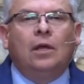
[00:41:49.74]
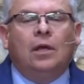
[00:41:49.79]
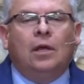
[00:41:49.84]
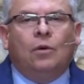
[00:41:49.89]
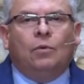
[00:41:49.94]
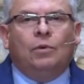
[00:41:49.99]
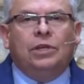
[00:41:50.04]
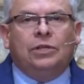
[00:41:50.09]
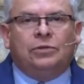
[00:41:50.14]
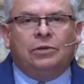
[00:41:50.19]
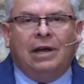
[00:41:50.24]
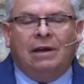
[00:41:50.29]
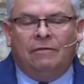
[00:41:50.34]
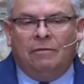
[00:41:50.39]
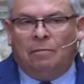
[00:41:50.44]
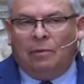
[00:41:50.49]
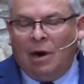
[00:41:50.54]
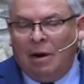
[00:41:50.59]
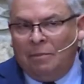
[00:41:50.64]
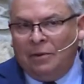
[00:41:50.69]
we need to have a
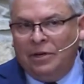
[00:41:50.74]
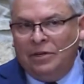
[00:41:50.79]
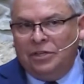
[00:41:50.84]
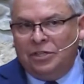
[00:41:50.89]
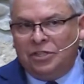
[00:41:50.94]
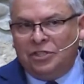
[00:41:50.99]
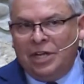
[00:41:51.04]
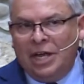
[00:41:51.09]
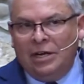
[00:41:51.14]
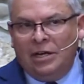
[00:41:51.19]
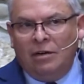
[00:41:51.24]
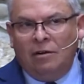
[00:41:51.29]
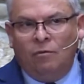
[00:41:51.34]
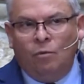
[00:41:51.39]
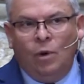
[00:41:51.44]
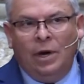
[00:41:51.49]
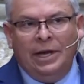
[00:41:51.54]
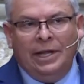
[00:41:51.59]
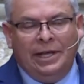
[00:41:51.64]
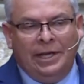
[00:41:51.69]
proper understanding of
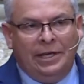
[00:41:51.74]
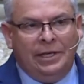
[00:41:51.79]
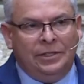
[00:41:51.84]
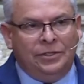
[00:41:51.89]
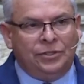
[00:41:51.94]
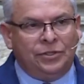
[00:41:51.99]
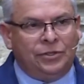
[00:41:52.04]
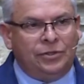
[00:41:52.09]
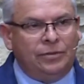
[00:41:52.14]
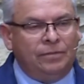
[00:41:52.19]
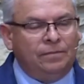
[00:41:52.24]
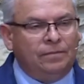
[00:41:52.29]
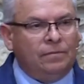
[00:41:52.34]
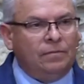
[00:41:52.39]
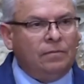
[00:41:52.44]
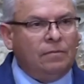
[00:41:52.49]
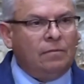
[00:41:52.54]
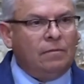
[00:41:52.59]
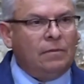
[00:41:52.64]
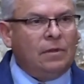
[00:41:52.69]
what is
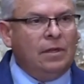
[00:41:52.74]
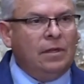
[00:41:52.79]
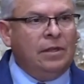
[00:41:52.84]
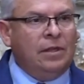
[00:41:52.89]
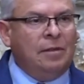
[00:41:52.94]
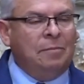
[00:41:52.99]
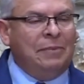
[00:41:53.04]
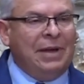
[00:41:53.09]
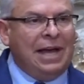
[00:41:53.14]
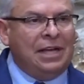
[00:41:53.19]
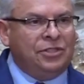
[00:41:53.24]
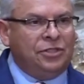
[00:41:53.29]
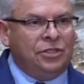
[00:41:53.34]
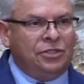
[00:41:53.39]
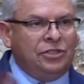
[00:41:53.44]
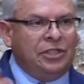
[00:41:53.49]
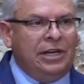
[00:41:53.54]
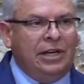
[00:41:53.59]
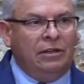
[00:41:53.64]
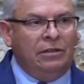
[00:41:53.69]
the
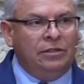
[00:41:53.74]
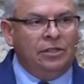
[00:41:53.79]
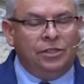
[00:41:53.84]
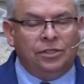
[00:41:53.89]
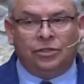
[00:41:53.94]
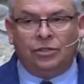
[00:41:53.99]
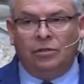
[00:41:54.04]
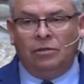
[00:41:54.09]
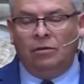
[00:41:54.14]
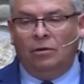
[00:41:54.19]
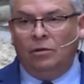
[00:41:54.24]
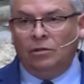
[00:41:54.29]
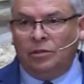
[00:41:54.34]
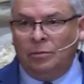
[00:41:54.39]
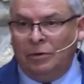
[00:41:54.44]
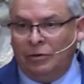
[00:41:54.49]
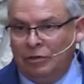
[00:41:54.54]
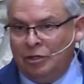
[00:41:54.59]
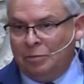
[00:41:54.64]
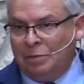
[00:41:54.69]
pastor's and elders'
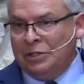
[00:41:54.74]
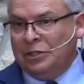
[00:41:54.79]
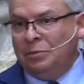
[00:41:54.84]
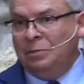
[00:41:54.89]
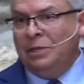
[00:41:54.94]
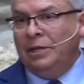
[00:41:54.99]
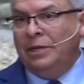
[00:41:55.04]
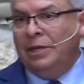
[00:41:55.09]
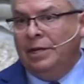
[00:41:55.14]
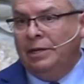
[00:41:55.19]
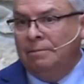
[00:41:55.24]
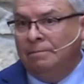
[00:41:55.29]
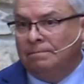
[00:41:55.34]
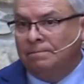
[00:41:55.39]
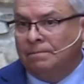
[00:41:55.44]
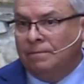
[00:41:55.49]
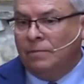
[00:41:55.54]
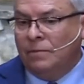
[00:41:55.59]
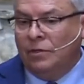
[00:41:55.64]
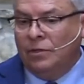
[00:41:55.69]
ultimate responsibility,
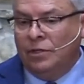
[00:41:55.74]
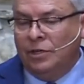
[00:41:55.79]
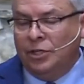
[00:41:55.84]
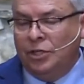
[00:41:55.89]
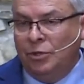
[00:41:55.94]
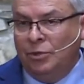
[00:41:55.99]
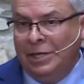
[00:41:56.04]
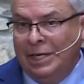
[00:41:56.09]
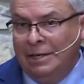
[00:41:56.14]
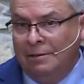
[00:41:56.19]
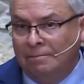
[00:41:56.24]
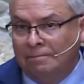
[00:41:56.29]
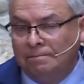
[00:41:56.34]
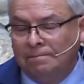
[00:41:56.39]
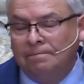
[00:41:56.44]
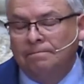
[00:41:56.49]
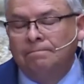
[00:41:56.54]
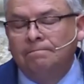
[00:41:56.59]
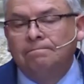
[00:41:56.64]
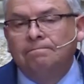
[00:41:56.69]
their duty,
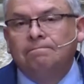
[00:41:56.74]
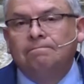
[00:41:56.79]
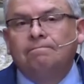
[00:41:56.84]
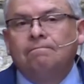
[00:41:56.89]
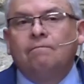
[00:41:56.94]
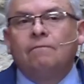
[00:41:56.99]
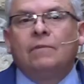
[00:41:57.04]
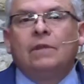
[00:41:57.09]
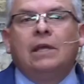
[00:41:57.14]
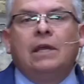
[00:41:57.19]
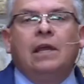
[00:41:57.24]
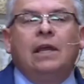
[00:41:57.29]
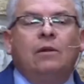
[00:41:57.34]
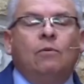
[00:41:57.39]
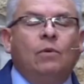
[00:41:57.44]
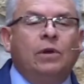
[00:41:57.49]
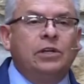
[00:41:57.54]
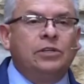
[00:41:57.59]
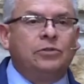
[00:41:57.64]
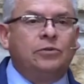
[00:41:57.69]
and
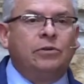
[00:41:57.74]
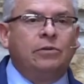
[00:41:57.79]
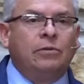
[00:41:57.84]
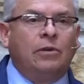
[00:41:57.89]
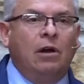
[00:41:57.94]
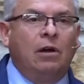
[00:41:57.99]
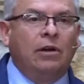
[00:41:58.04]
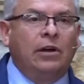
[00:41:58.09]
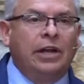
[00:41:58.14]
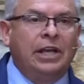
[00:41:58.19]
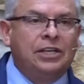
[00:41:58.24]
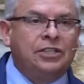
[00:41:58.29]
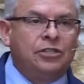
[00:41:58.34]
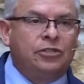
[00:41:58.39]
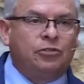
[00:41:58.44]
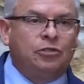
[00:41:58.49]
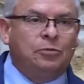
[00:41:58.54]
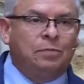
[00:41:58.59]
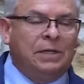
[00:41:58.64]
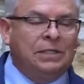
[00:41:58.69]
what is the
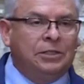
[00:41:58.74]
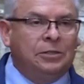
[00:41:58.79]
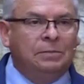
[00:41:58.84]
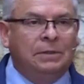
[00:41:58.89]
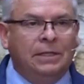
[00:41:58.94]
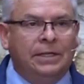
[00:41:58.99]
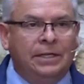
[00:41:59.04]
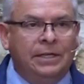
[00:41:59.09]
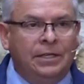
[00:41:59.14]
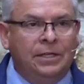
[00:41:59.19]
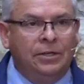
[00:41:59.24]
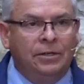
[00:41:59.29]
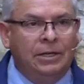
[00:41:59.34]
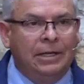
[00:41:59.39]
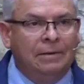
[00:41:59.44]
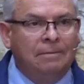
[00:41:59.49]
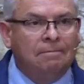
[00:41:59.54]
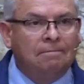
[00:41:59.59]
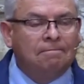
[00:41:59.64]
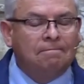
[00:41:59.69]
congregation's responsibility and
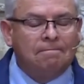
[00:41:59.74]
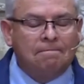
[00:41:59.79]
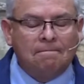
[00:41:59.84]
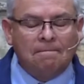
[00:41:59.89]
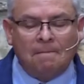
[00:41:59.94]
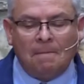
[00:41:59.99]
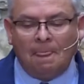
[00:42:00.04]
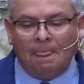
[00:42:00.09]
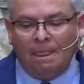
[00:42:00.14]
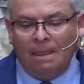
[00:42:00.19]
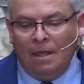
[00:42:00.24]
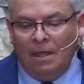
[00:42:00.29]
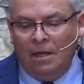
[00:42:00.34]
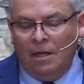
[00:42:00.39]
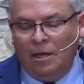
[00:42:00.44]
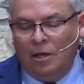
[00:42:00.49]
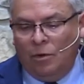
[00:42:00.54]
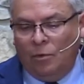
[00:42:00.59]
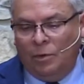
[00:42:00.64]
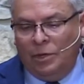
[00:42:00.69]
duty.
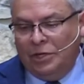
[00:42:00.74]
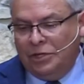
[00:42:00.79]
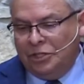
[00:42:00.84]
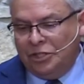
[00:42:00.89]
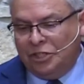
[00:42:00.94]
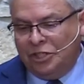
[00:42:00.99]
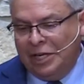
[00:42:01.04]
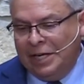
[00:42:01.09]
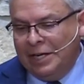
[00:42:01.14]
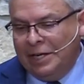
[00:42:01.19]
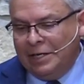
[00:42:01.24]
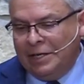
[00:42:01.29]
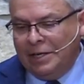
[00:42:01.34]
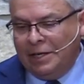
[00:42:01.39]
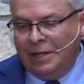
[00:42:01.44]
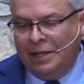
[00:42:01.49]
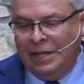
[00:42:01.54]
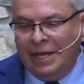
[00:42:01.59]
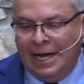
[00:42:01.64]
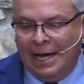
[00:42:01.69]
We understand
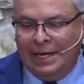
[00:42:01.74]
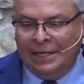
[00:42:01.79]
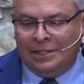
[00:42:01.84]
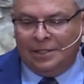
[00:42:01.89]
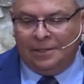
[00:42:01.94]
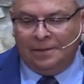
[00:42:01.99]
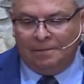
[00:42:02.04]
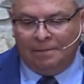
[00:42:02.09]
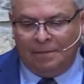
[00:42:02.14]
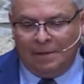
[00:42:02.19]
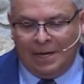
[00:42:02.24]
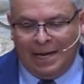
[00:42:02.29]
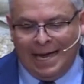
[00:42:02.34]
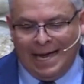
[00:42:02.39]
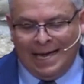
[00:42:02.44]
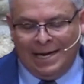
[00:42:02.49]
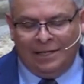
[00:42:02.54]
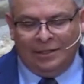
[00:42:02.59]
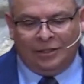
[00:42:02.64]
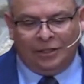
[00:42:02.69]
that
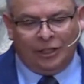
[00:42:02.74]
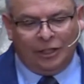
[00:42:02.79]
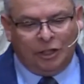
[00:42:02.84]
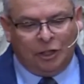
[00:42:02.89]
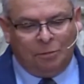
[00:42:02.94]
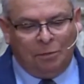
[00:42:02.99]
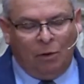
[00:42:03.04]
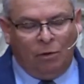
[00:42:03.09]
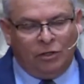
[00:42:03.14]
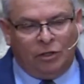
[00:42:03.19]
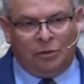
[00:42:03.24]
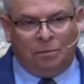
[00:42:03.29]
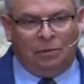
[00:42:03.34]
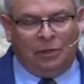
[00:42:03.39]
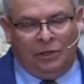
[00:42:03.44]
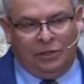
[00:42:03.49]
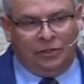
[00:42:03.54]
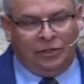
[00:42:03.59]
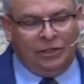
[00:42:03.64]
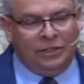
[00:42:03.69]
as
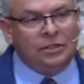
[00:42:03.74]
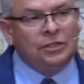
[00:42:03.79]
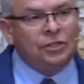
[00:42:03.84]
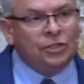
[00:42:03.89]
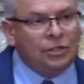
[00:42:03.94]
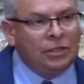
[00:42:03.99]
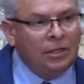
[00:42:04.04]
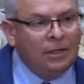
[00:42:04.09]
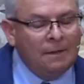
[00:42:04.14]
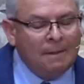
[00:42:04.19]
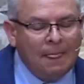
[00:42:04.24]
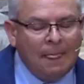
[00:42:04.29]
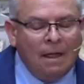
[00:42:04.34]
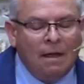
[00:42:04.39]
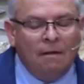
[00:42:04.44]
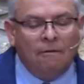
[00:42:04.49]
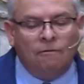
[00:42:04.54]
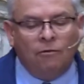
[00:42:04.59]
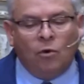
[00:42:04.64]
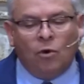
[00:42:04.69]
spokespersons
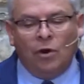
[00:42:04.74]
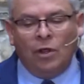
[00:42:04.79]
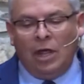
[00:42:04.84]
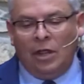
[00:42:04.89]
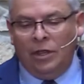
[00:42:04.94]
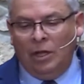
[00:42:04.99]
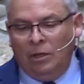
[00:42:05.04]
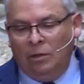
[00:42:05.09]
for the